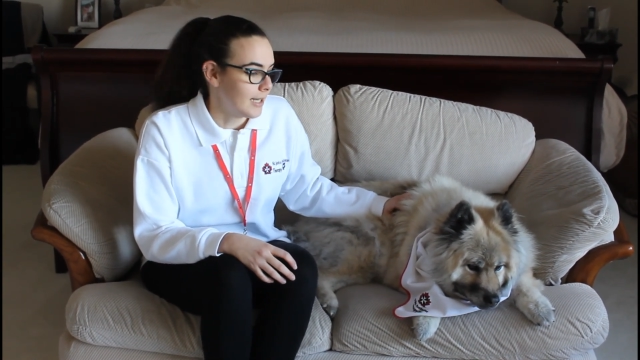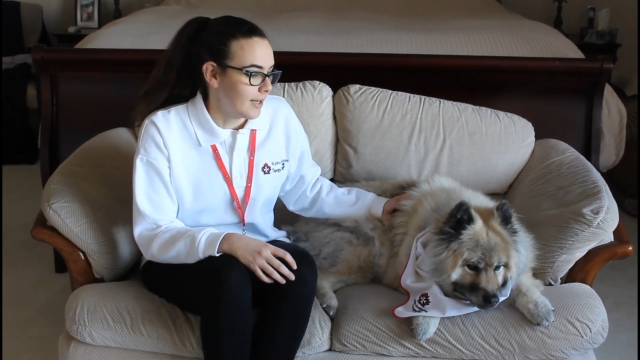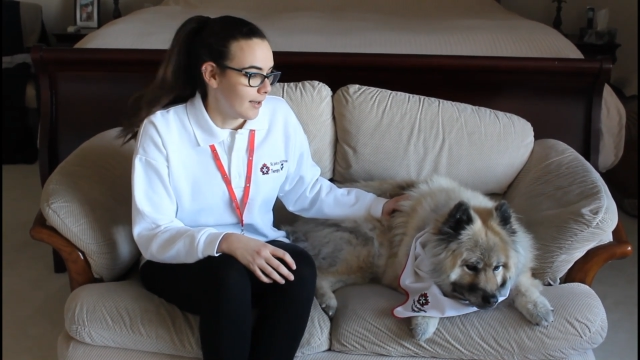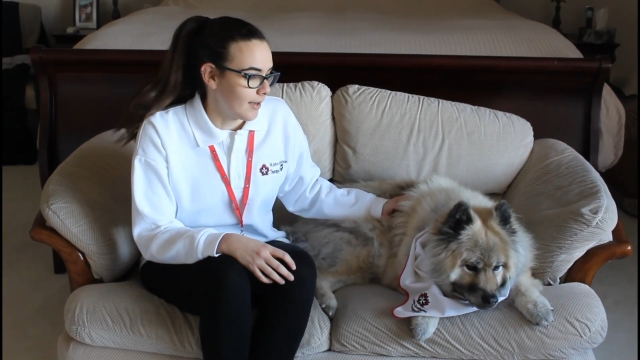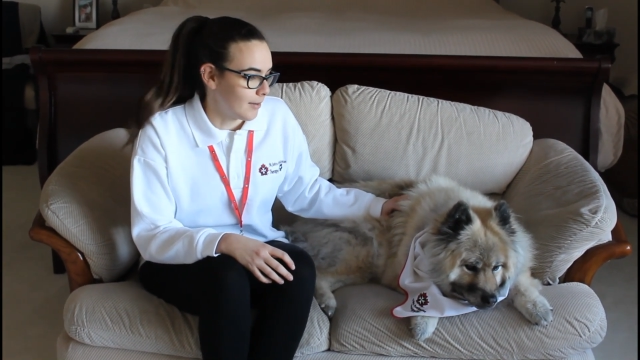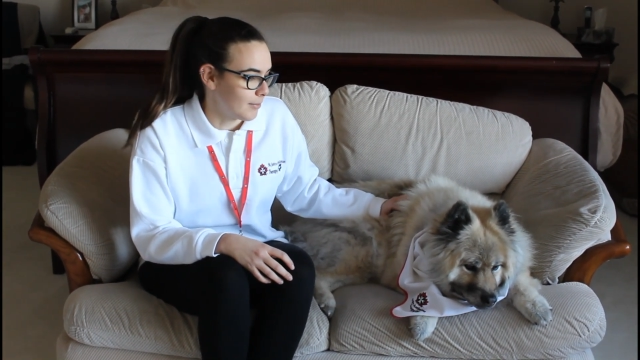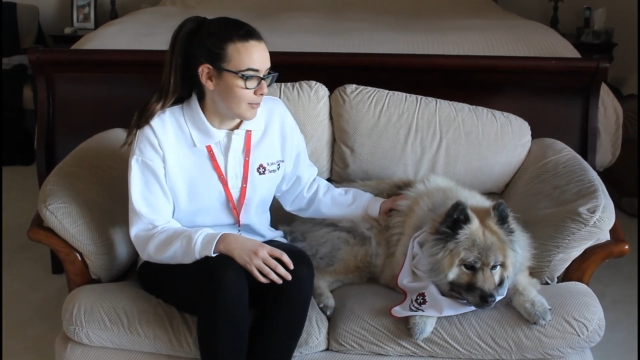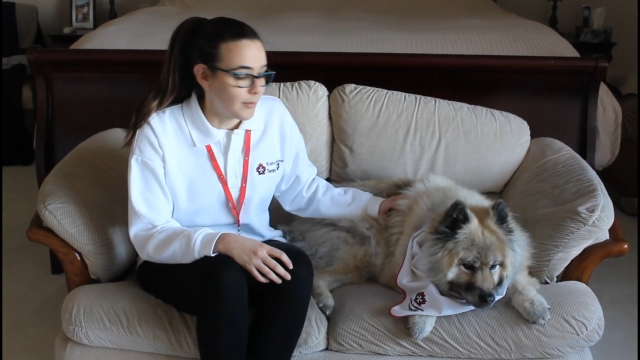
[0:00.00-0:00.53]

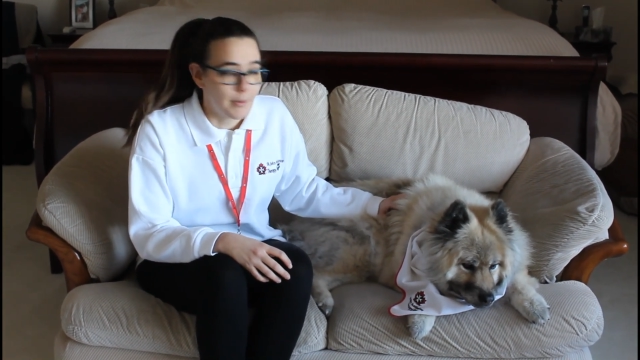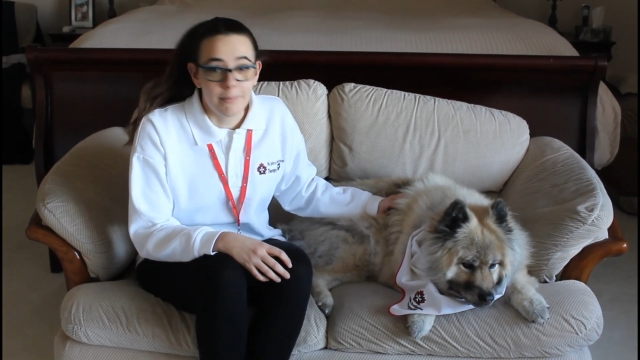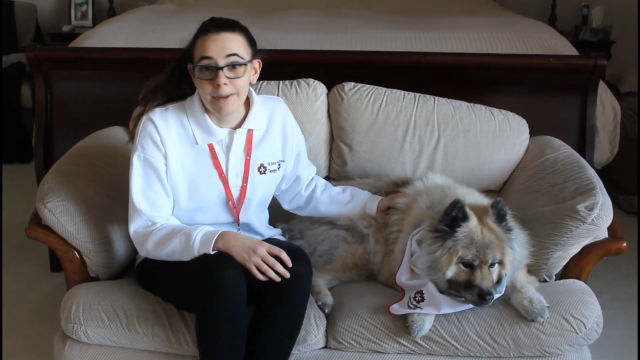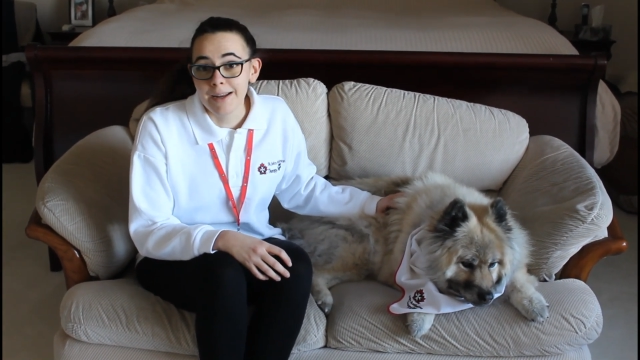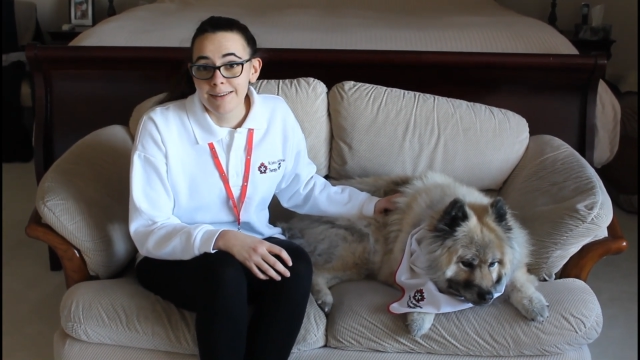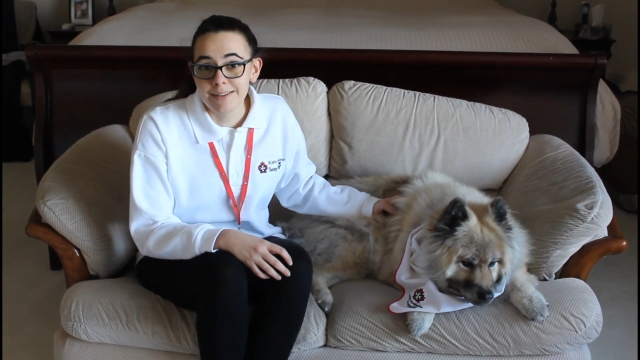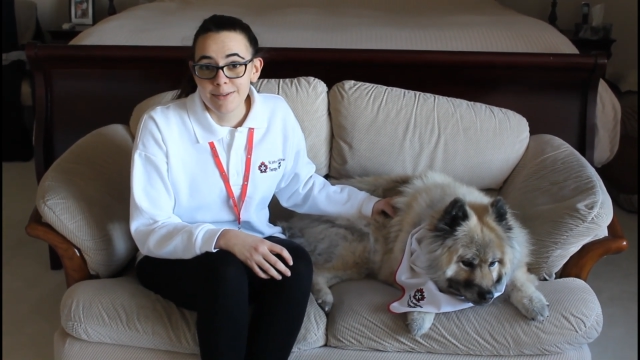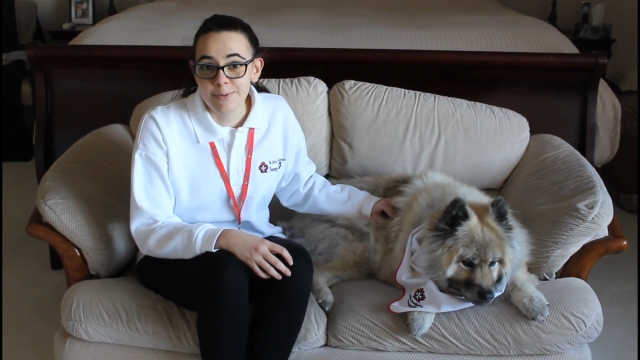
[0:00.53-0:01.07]
um, of what
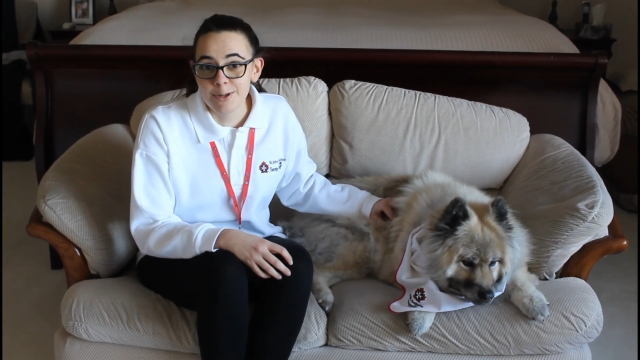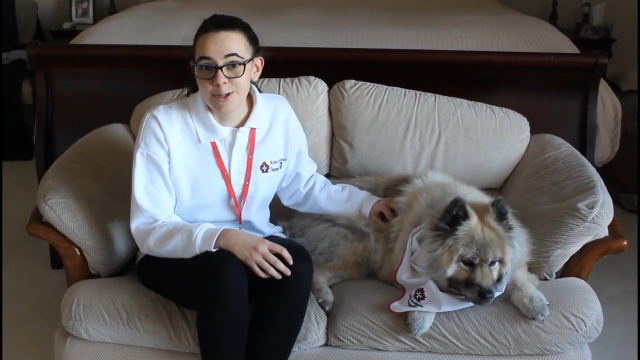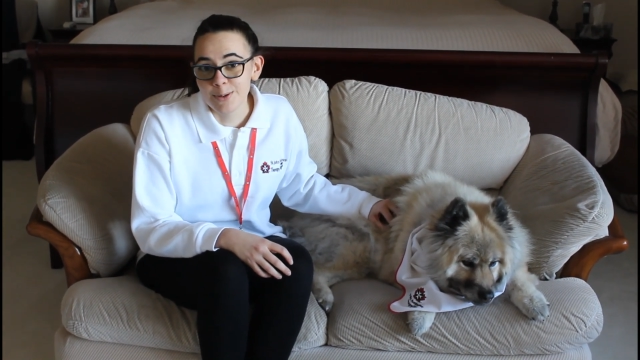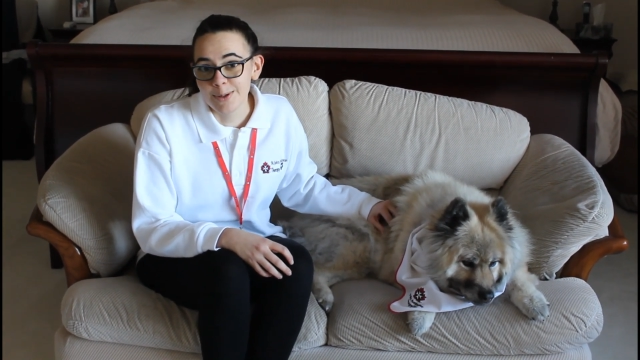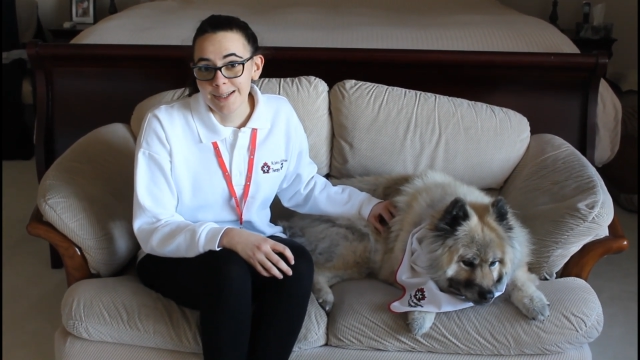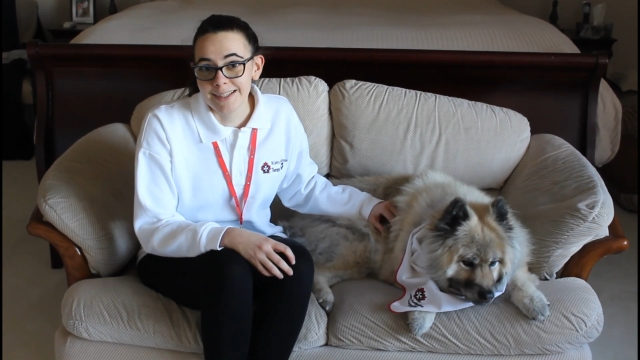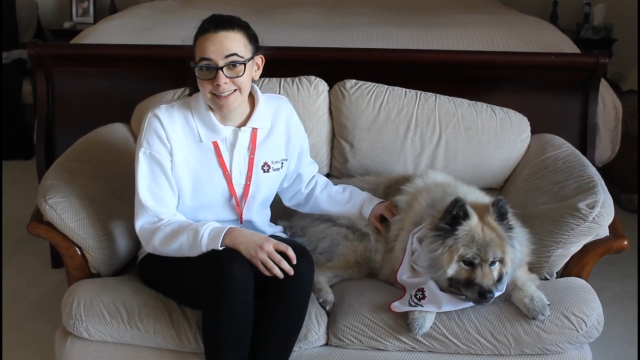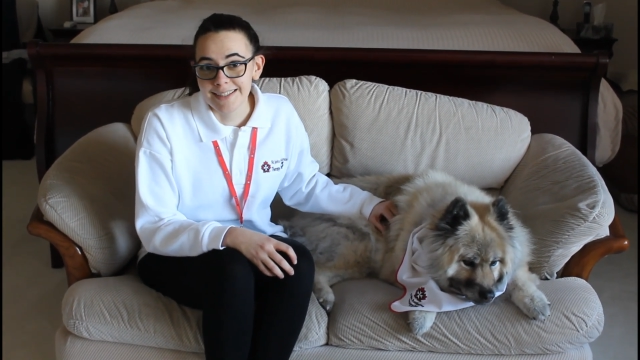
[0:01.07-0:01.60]
Mandi's been
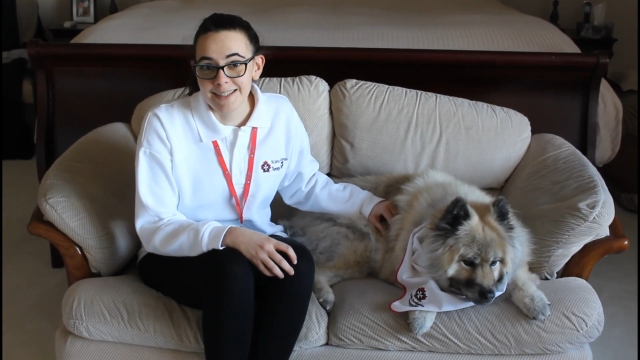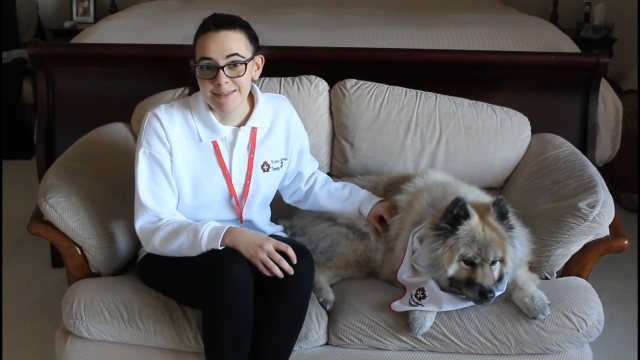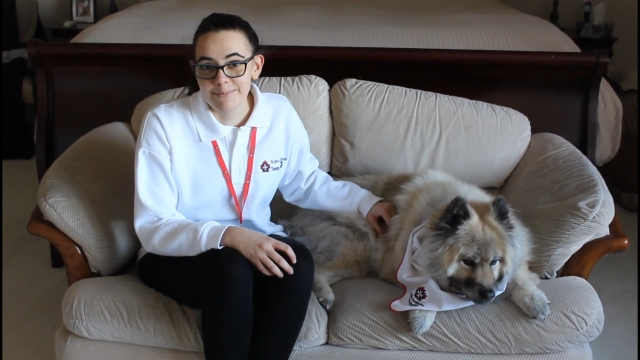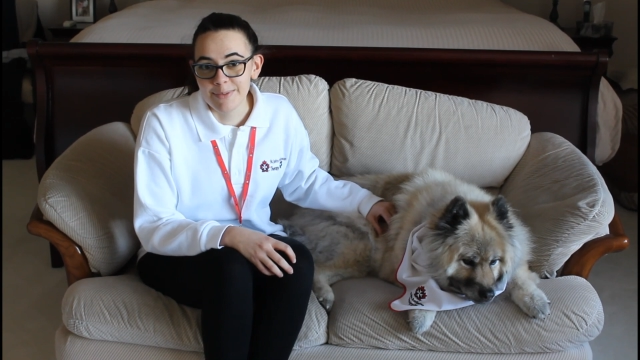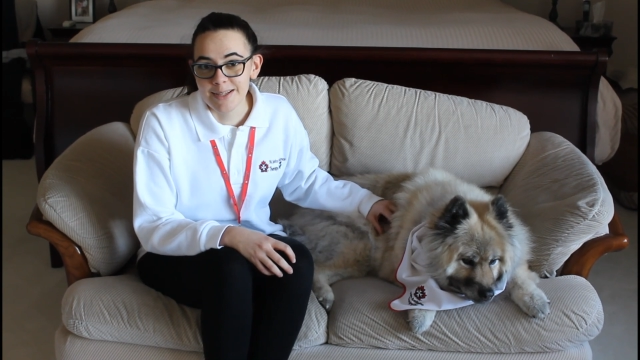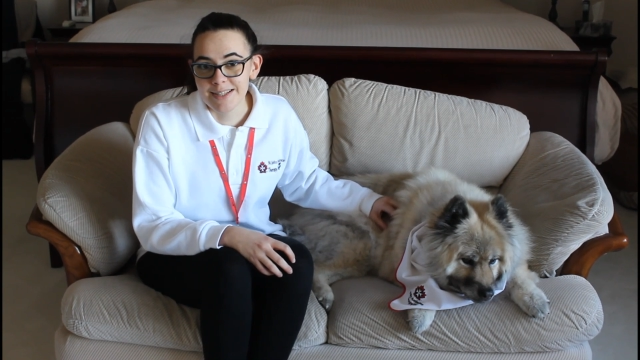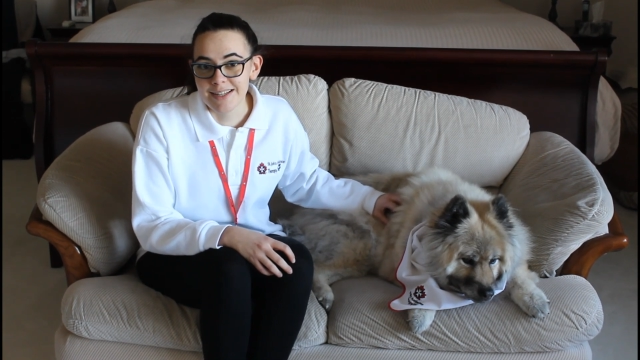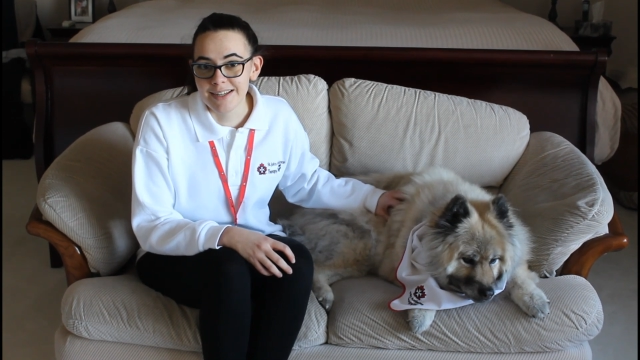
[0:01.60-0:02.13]
doing to keep
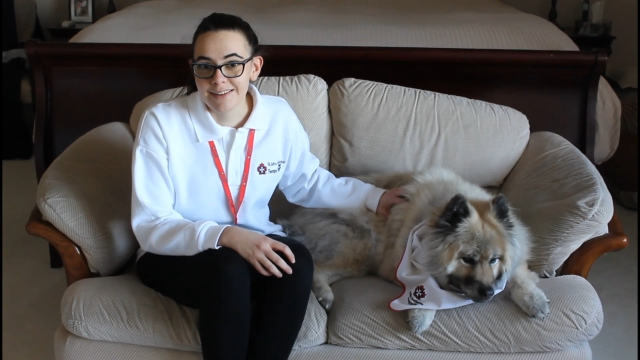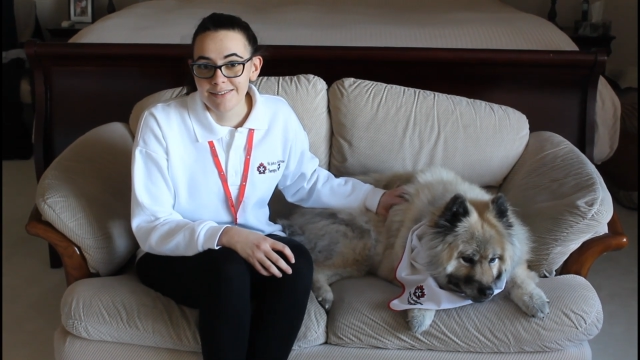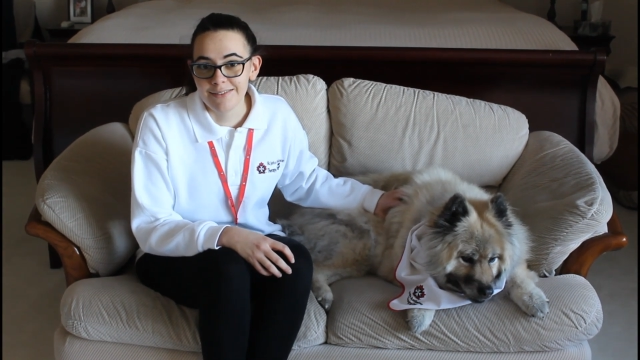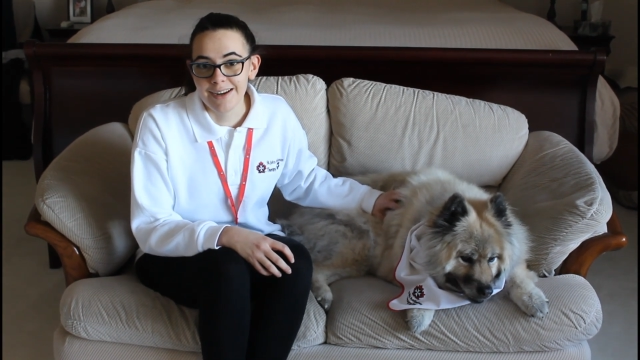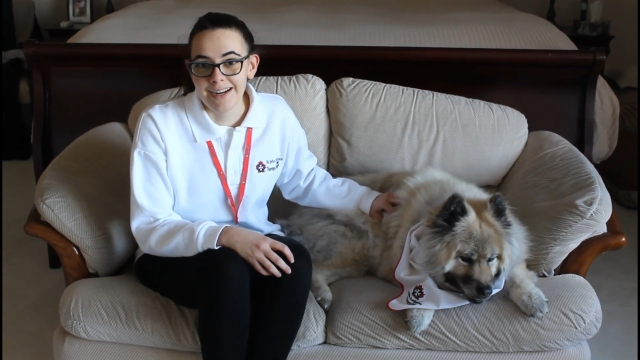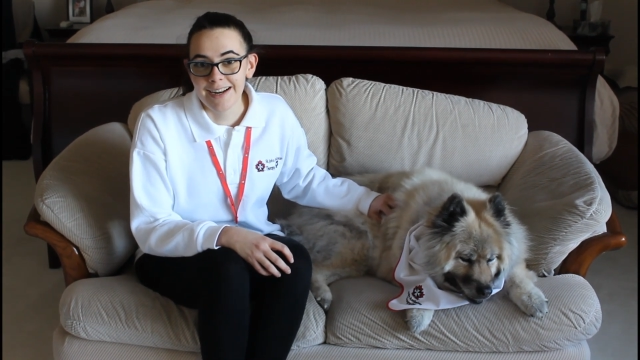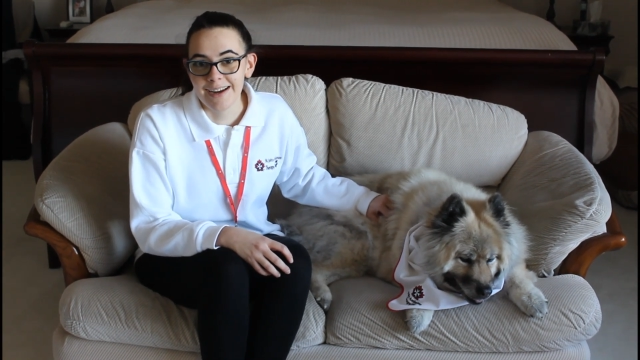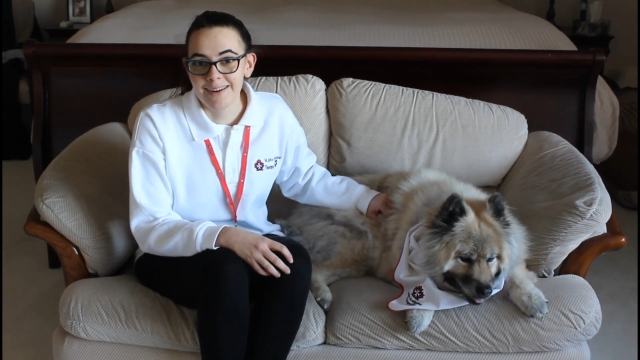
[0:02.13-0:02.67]
busy
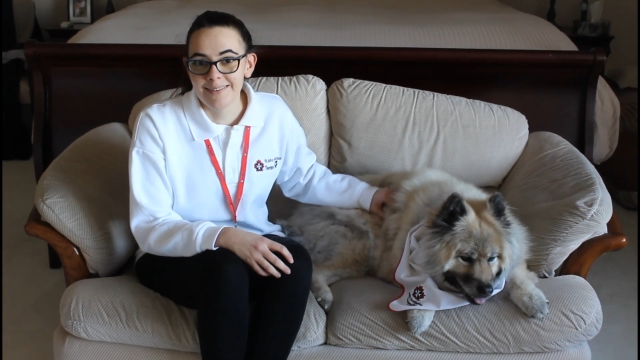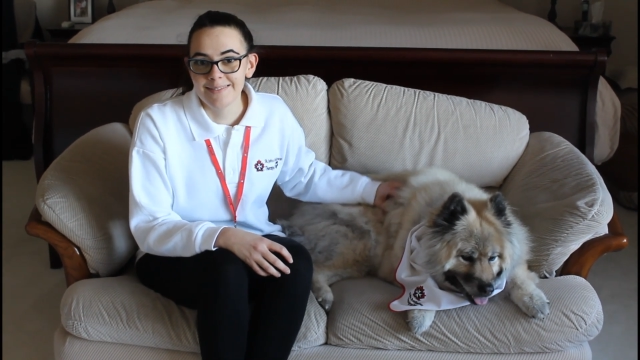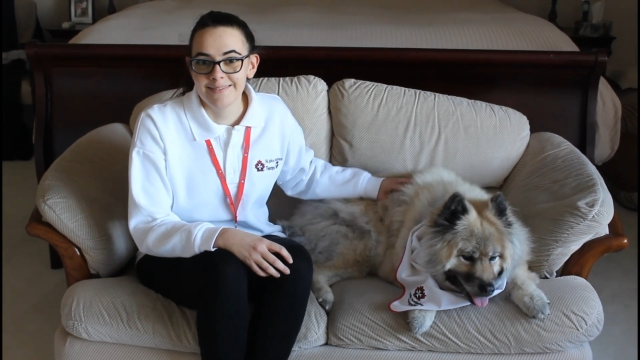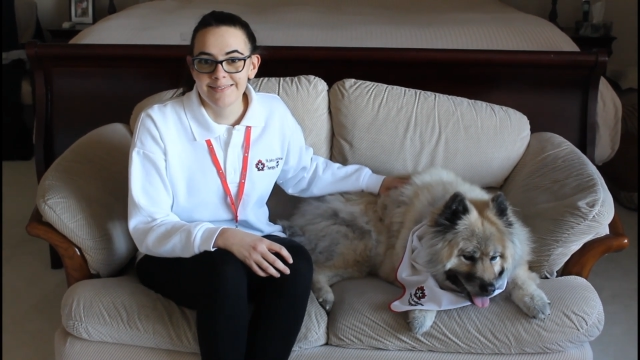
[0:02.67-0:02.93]
right now.